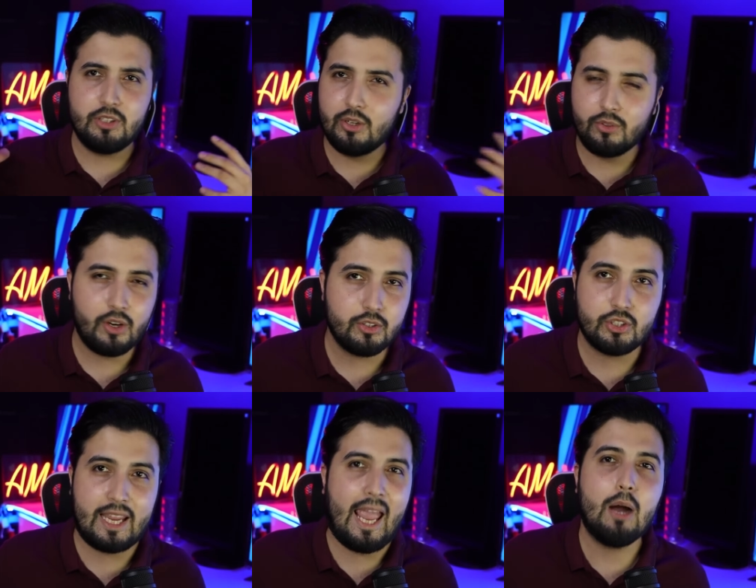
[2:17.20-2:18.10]
you know
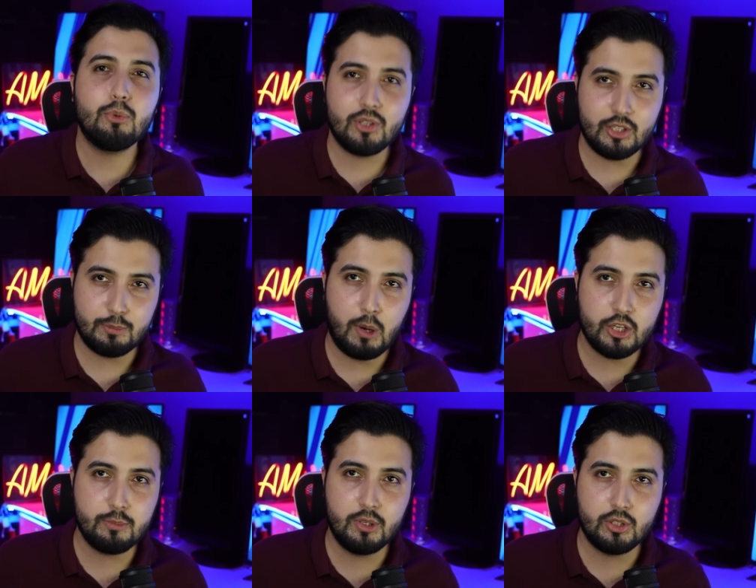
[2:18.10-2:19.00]
there's countless
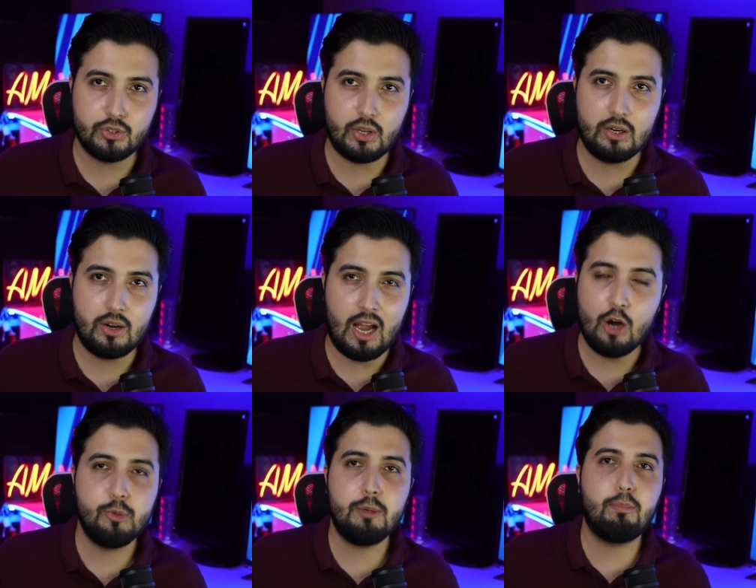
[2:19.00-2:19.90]
possibilities on
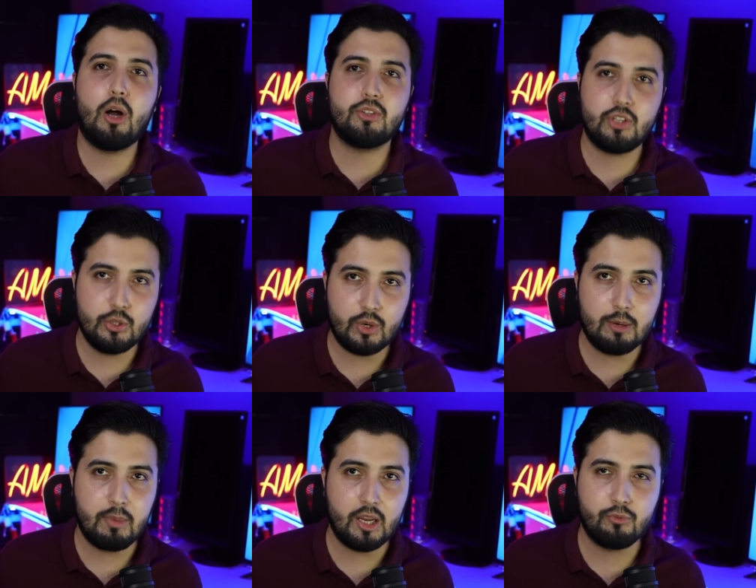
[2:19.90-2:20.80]
how many bots that you
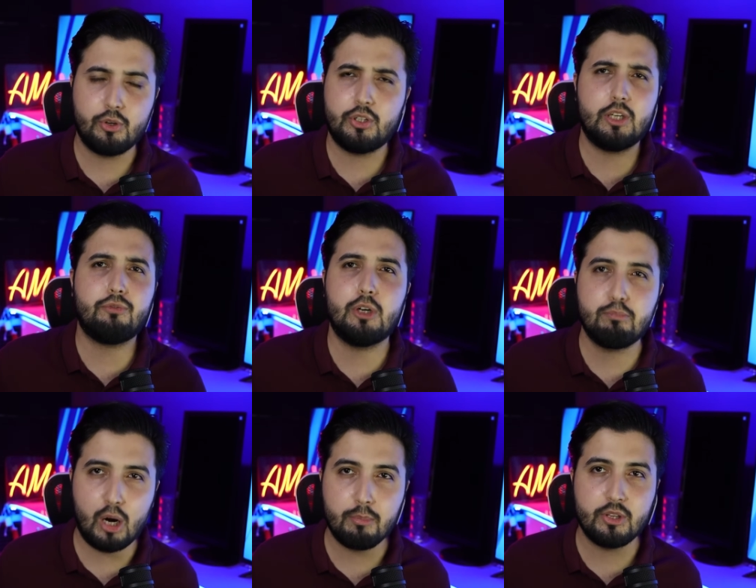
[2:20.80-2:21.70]
can make for
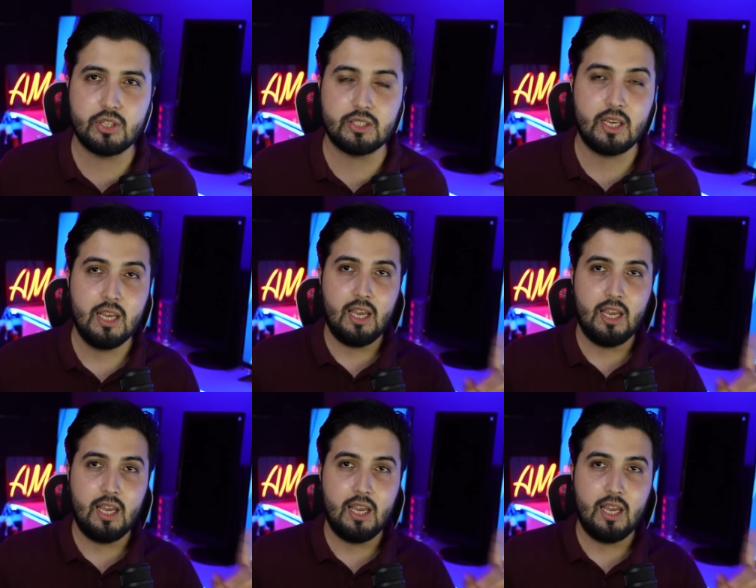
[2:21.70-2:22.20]
different purposes